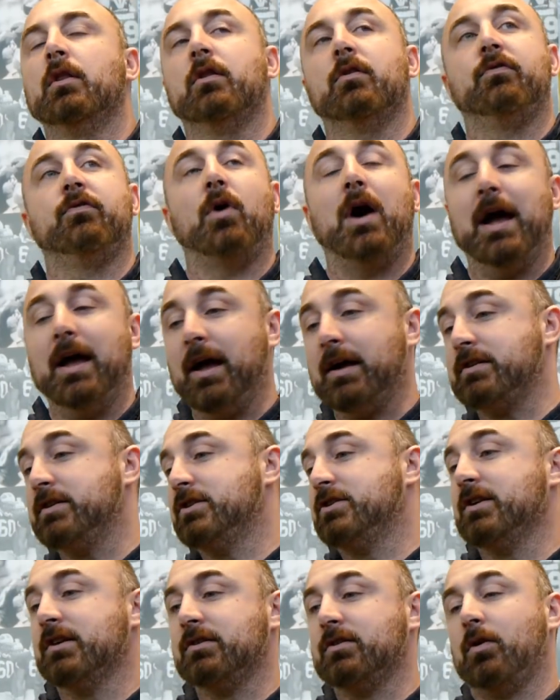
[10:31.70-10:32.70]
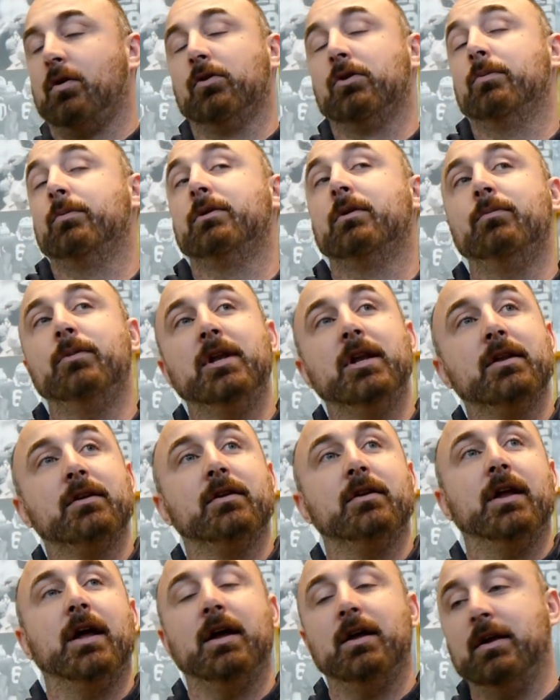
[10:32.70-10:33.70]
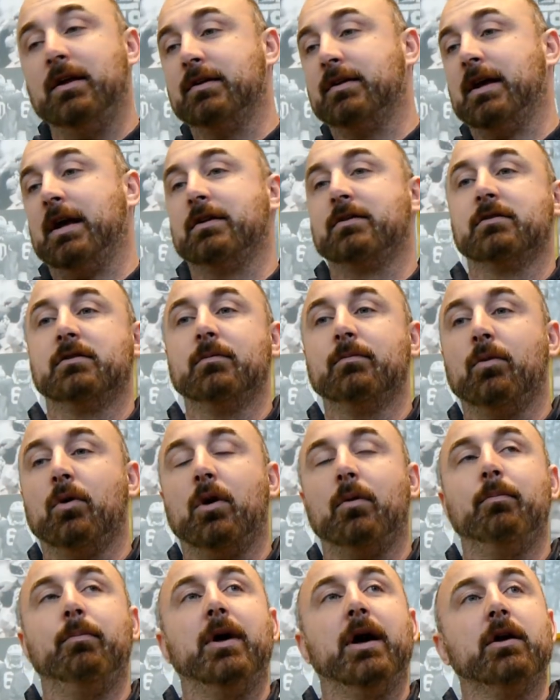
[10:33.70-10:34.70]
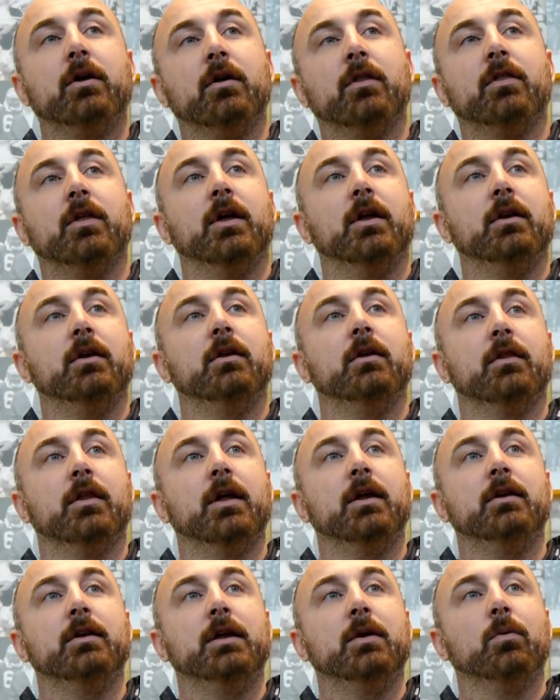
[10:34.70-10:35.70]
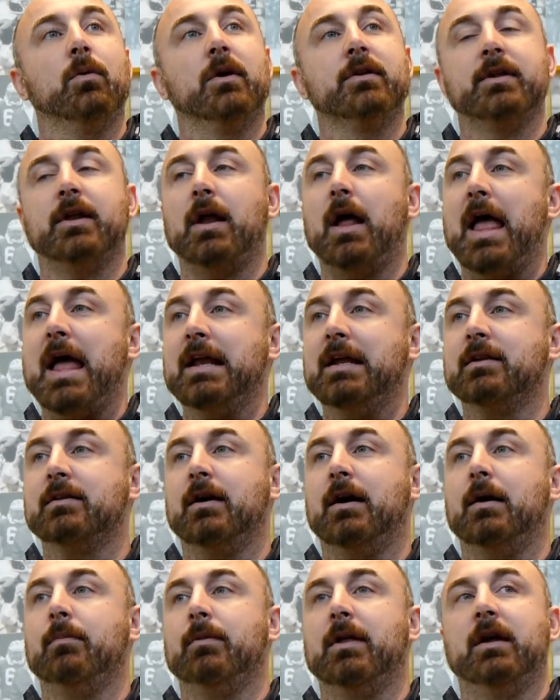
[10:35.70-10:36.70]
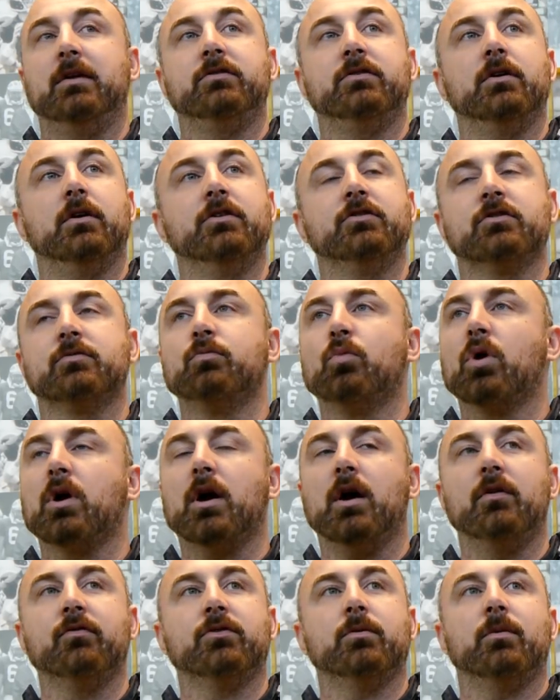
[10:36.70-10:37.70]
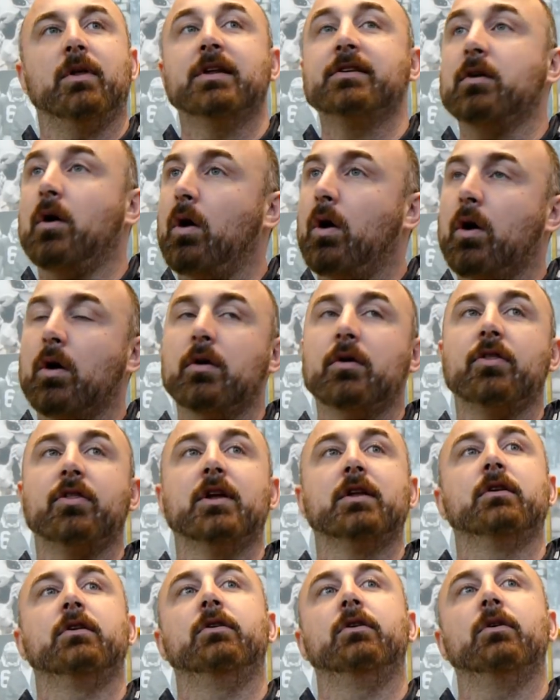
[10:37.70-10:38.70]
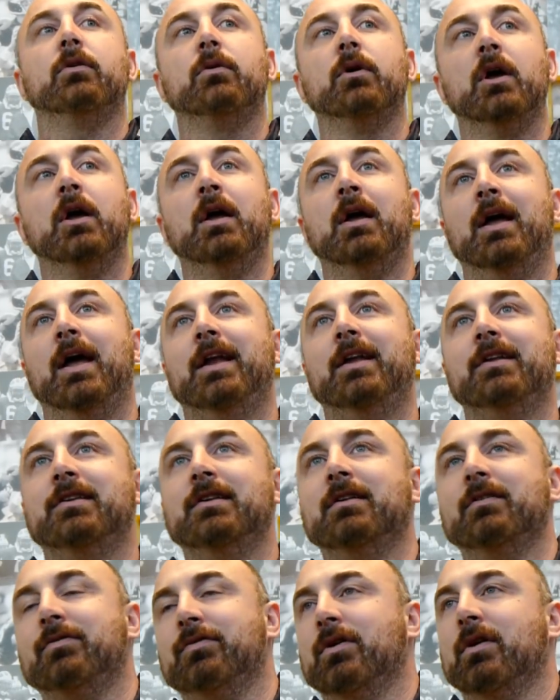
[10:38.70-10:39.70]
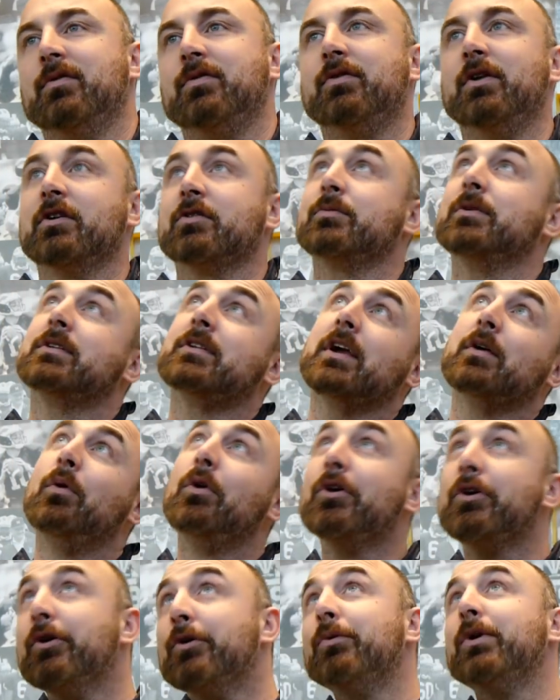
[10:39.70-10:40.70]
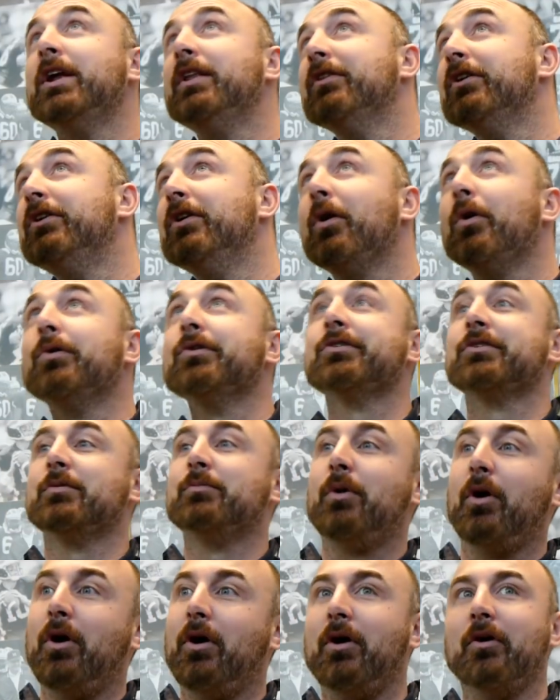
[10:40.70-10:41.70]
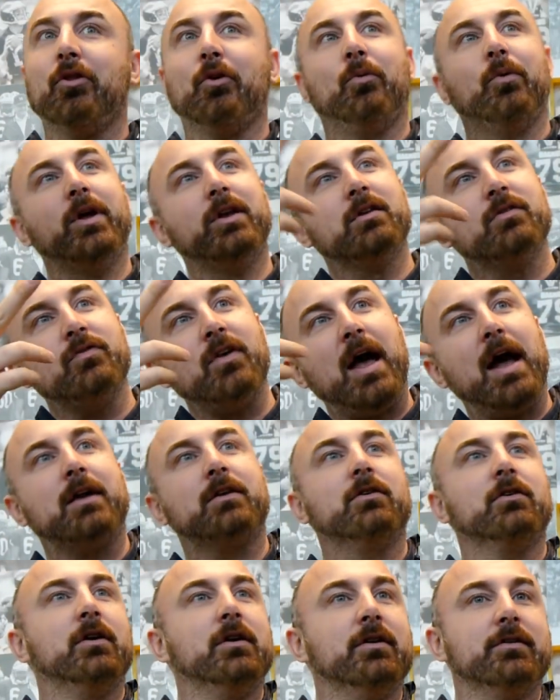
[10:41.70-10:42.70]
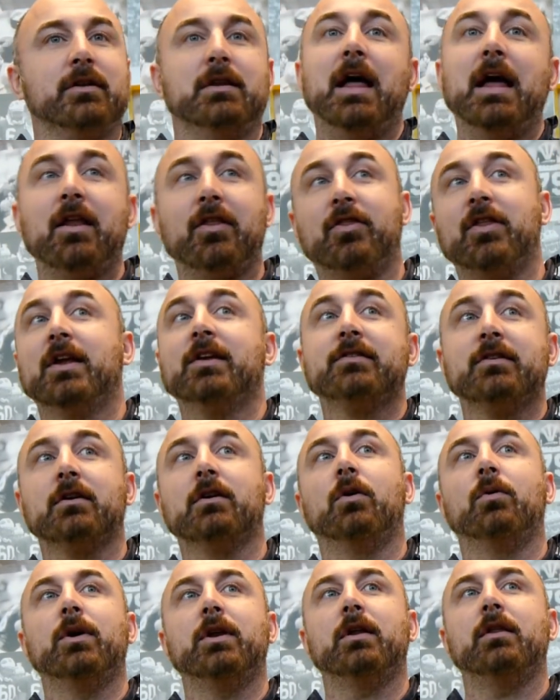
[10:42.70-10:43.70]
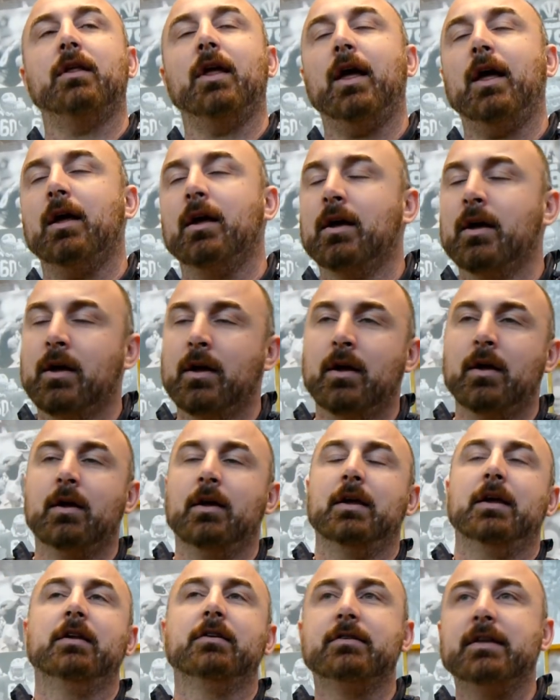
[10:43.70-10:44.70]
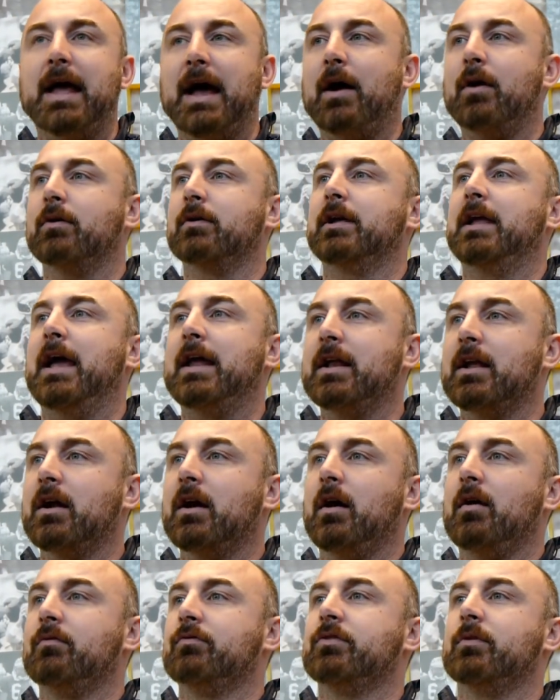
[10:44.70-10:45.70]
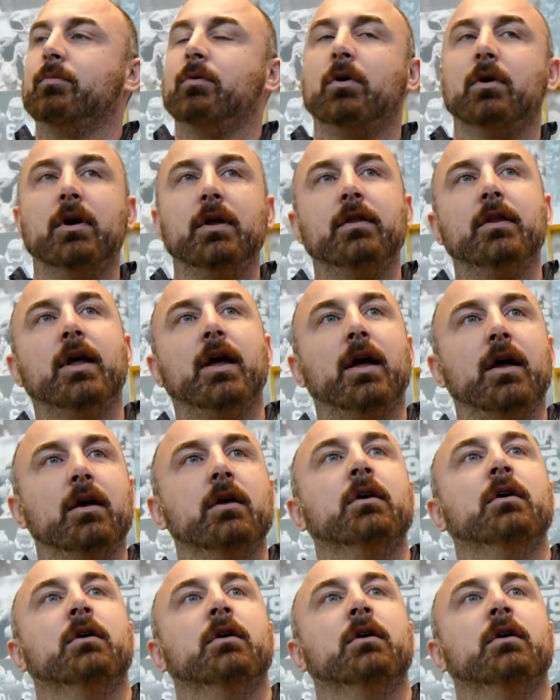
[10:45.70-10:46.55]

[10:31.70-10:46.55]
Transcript: fall. I actually just told him in the meeting today, he's catching the ball better than he was at any time last year. He's just more comfortable. That's a hard thing to do. And it's for a freshman, it's like, well, you're reading the nose of the ball, the wind's factoring. There's a lot of things that go into that. He's now getting comfortable in that.